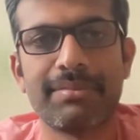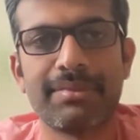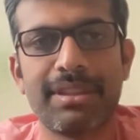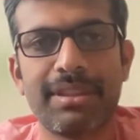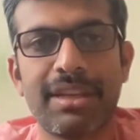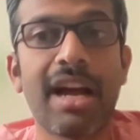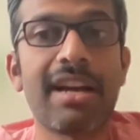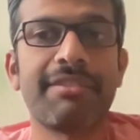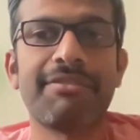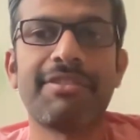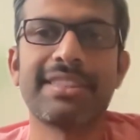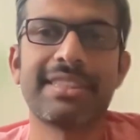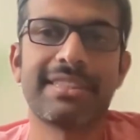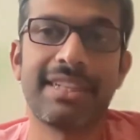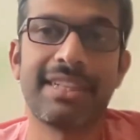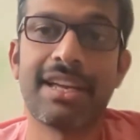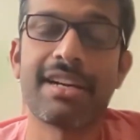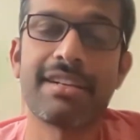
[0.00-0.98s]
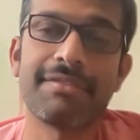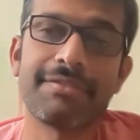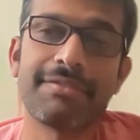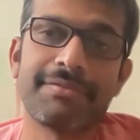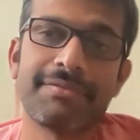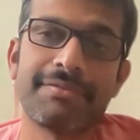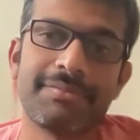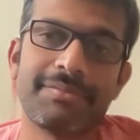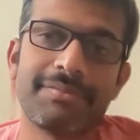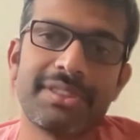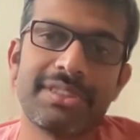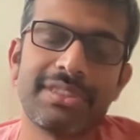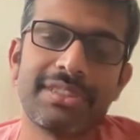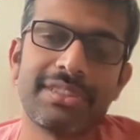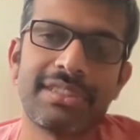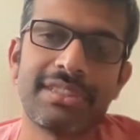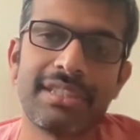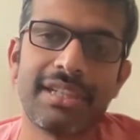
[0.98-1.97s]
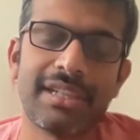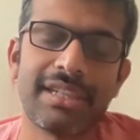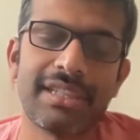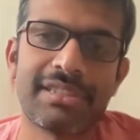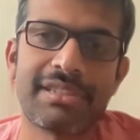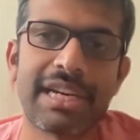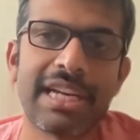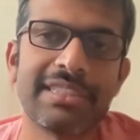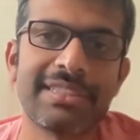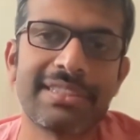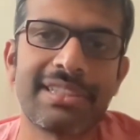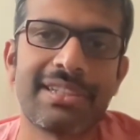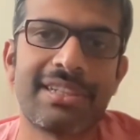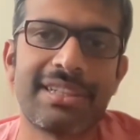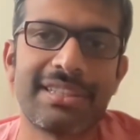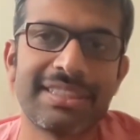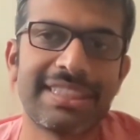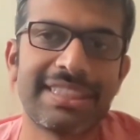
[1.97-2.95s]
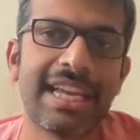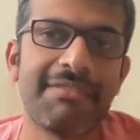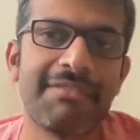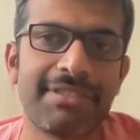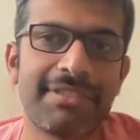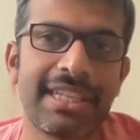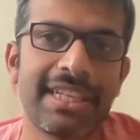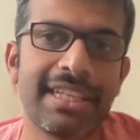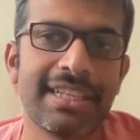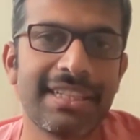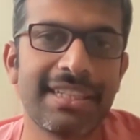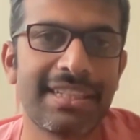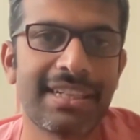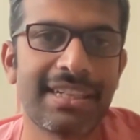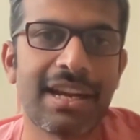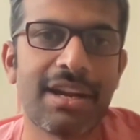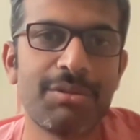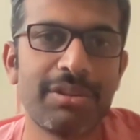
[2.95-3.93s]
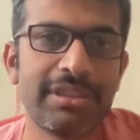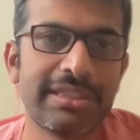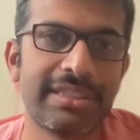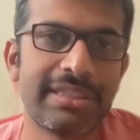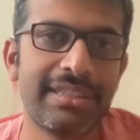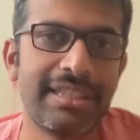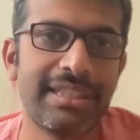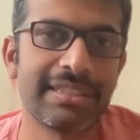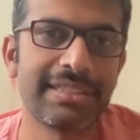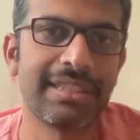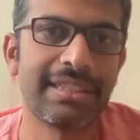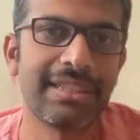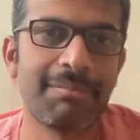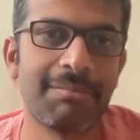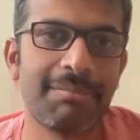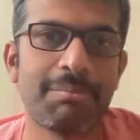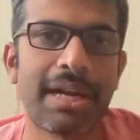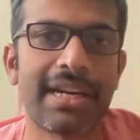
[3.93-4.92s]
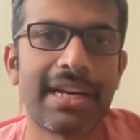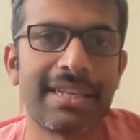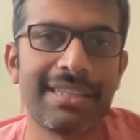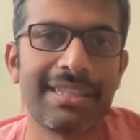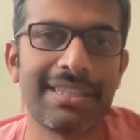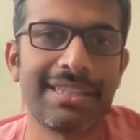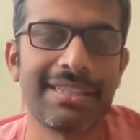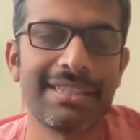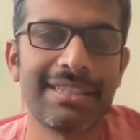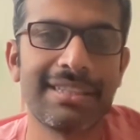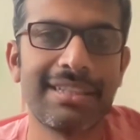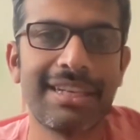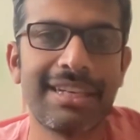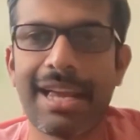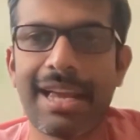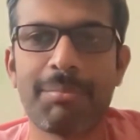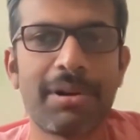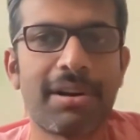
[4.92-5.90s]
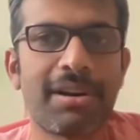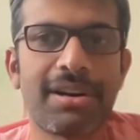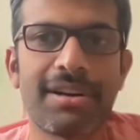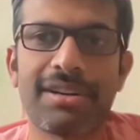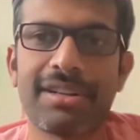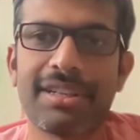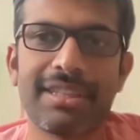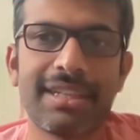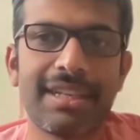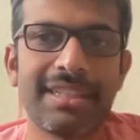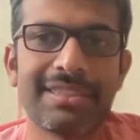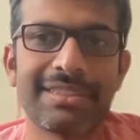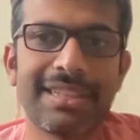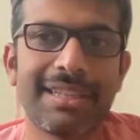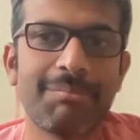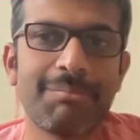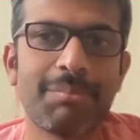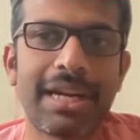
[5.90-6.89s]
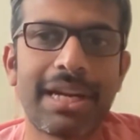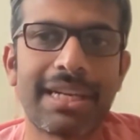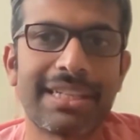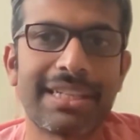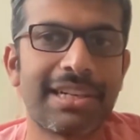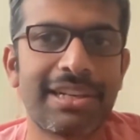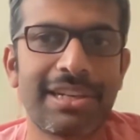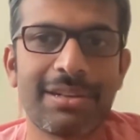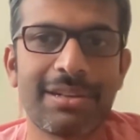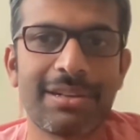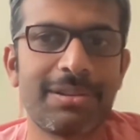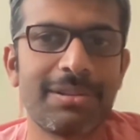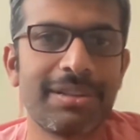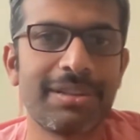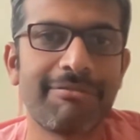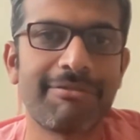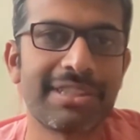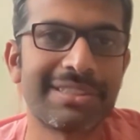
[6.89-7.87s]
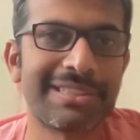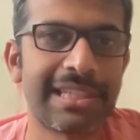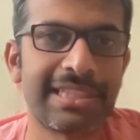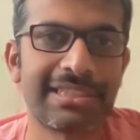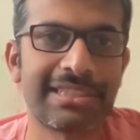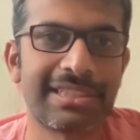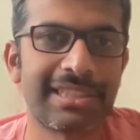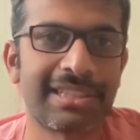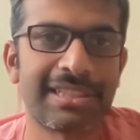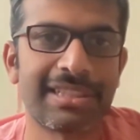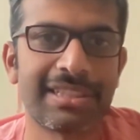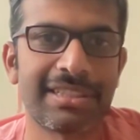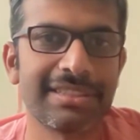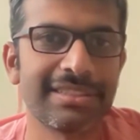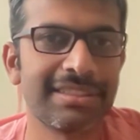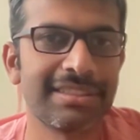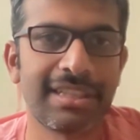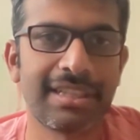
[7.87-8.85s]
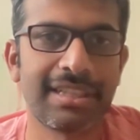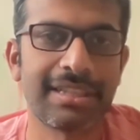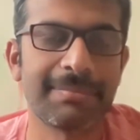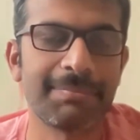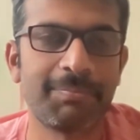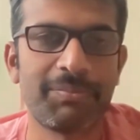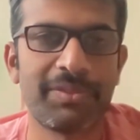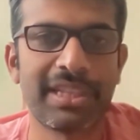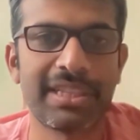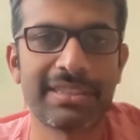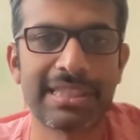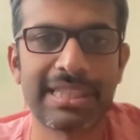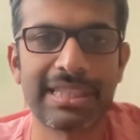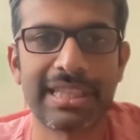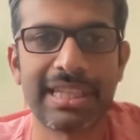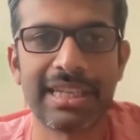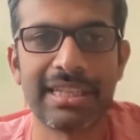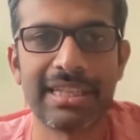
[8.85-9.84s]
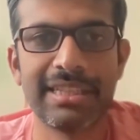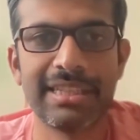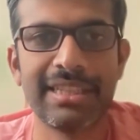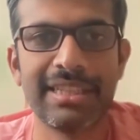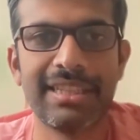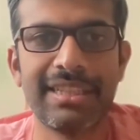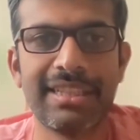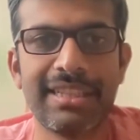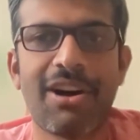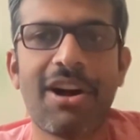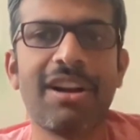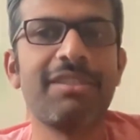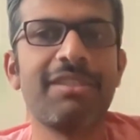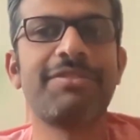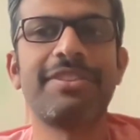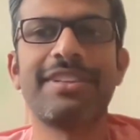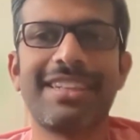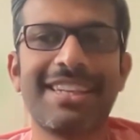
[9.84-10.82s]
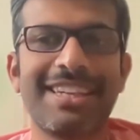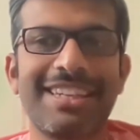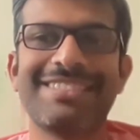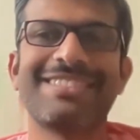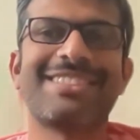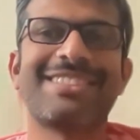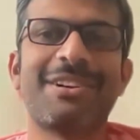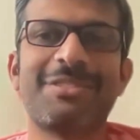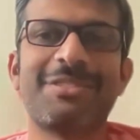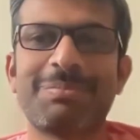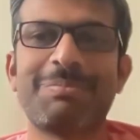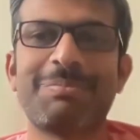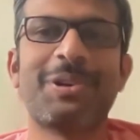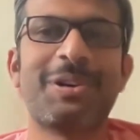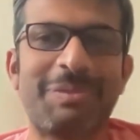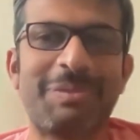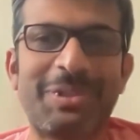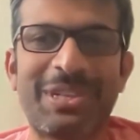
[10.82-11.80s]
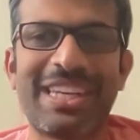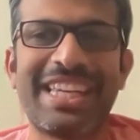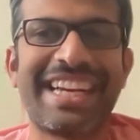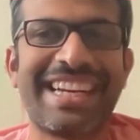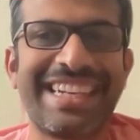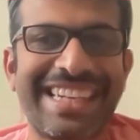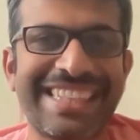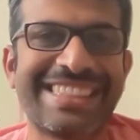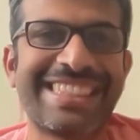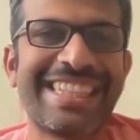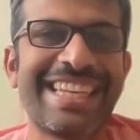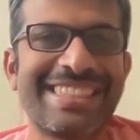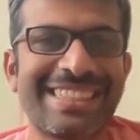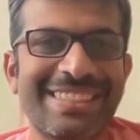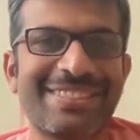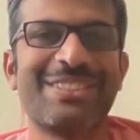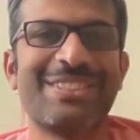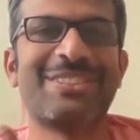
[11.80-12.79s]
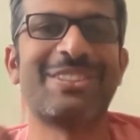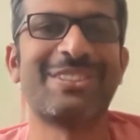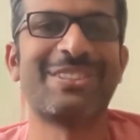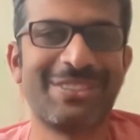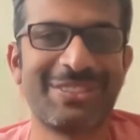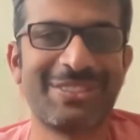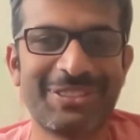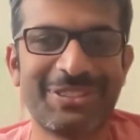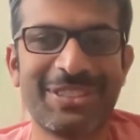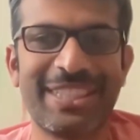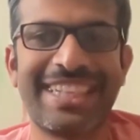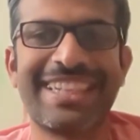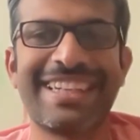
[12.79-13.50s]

Lot of stress on safety and how it doesn't impact labor, it doesn't impact critical infrastructure, things like that. All of it sounds more and more like attestation. You're doing